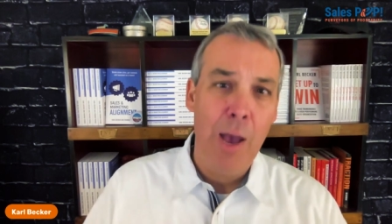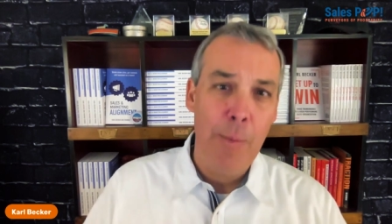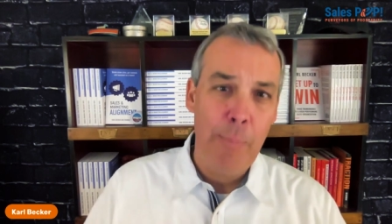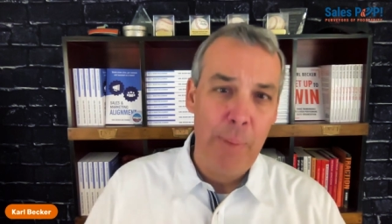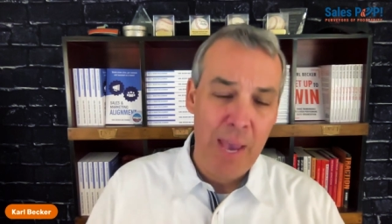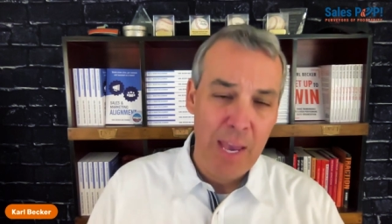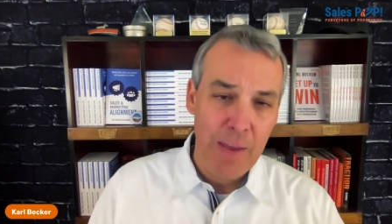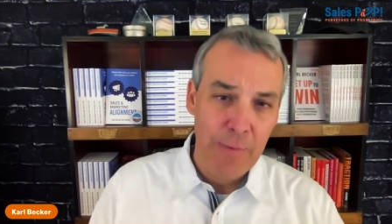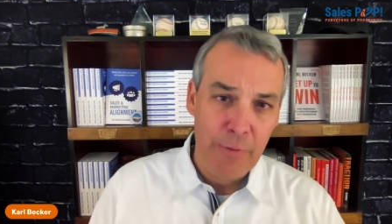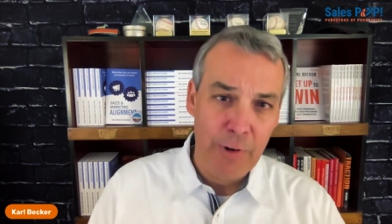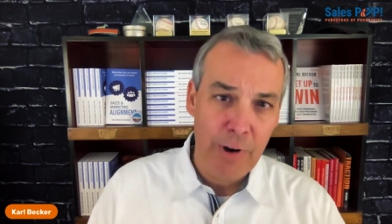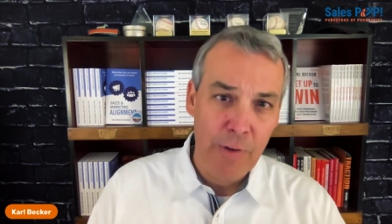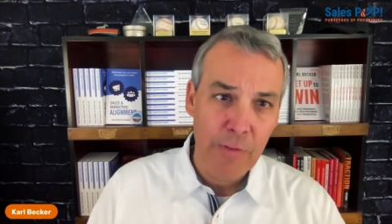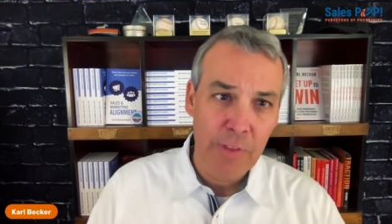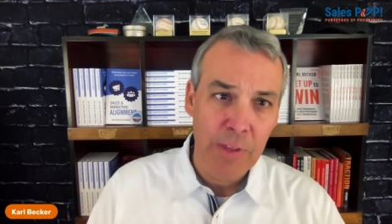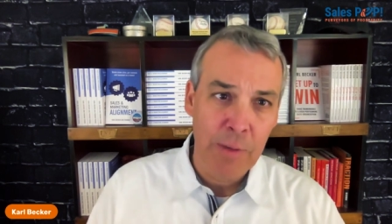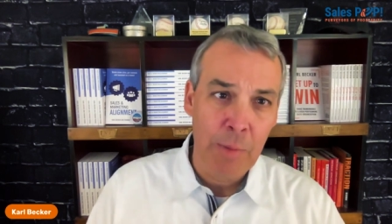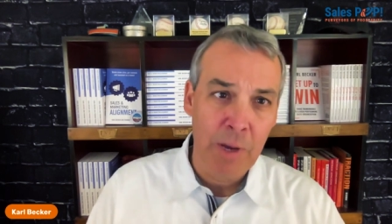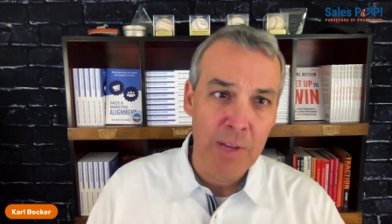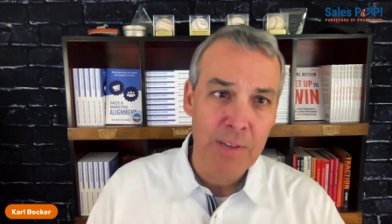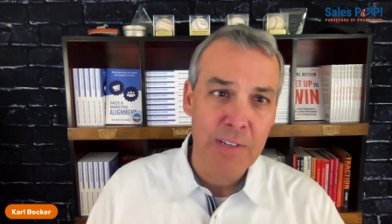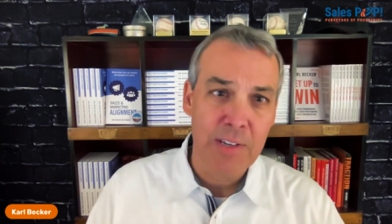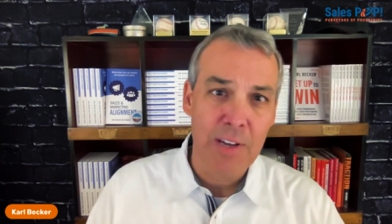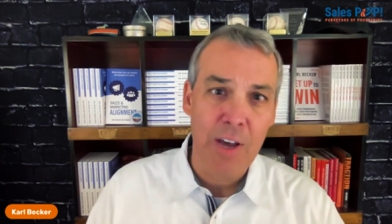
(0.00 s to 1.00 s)
I paid for
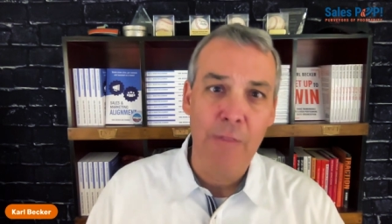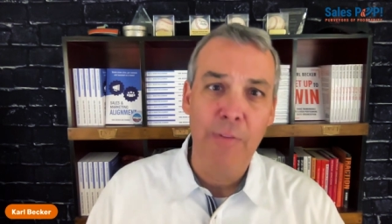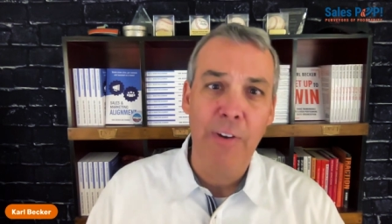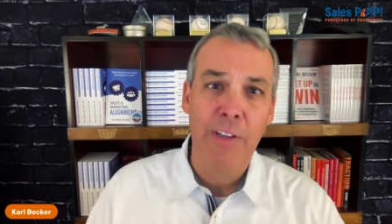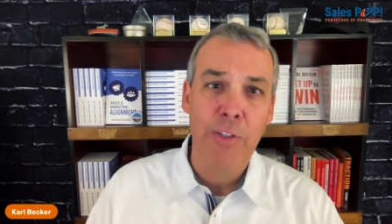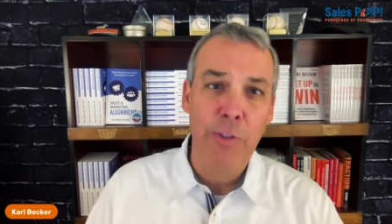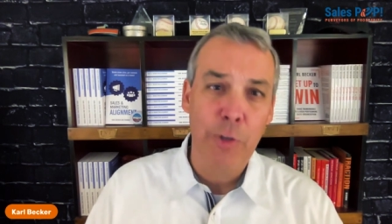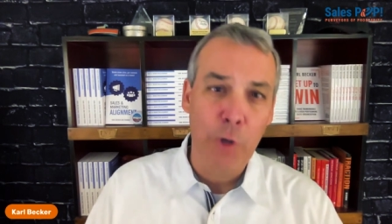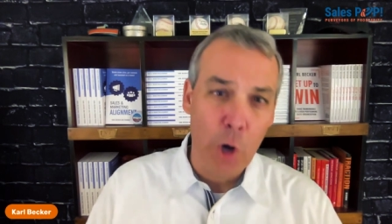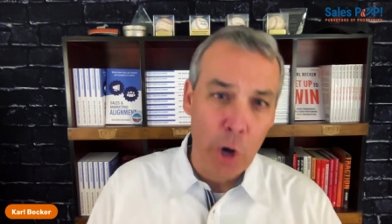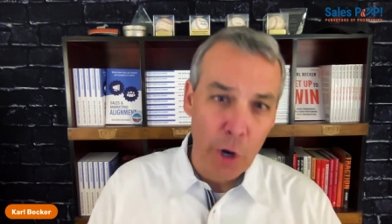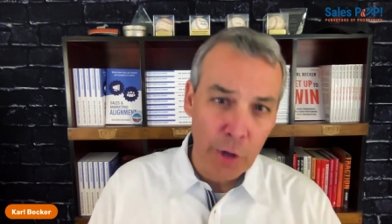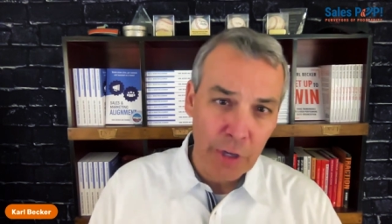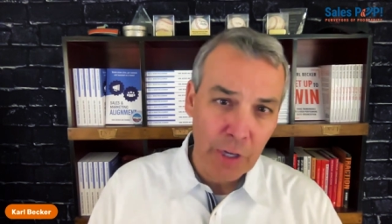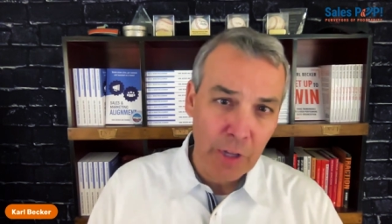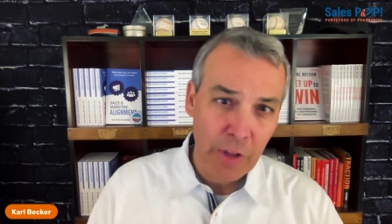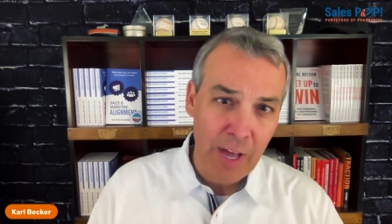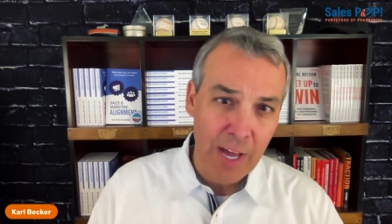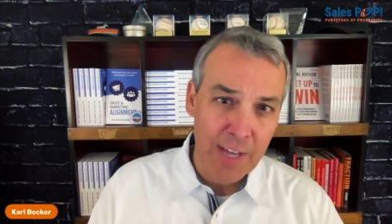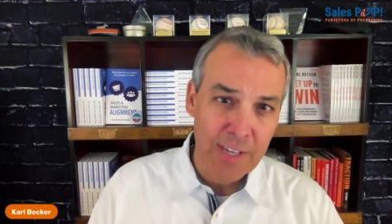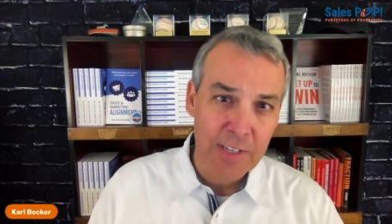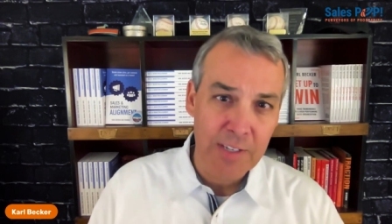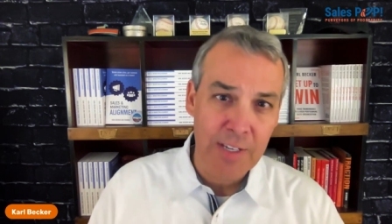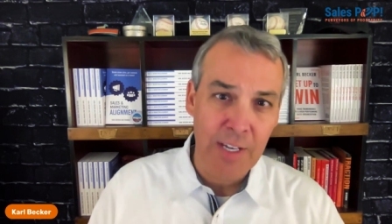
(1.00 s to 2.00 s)
everything myself. I took all the
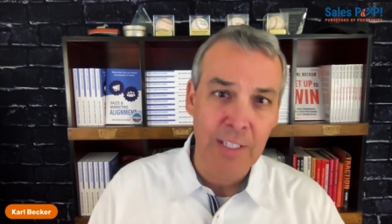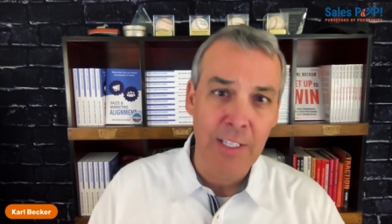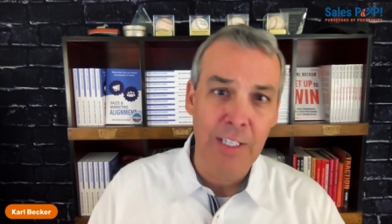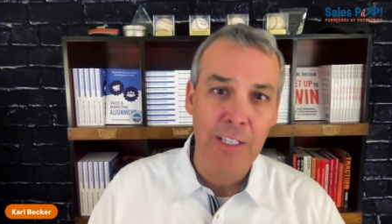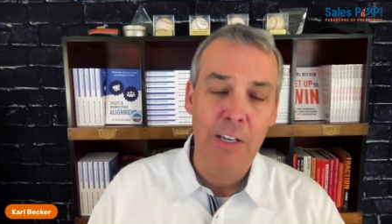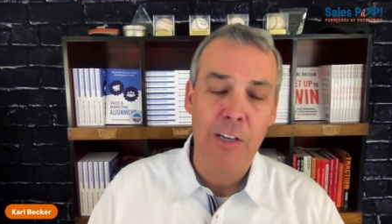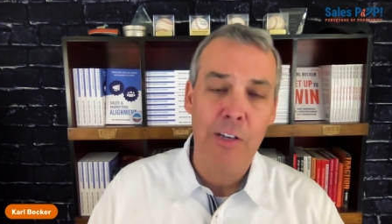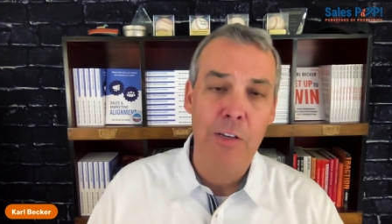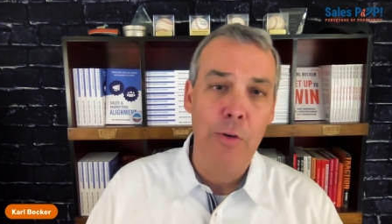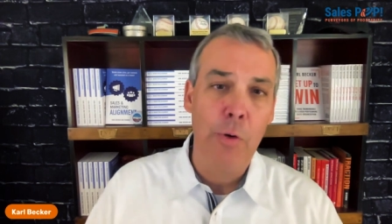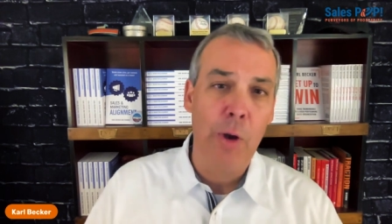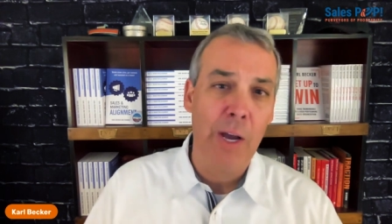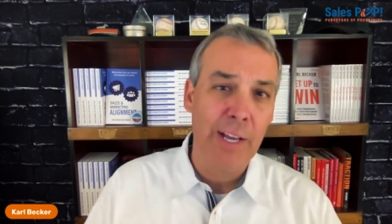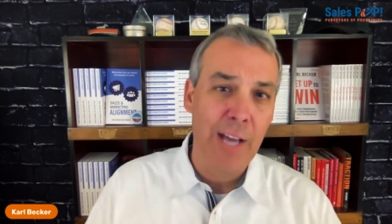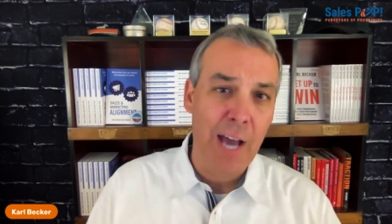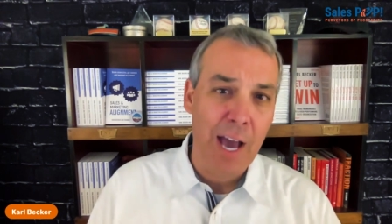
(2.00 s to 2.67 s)
classes I need to do.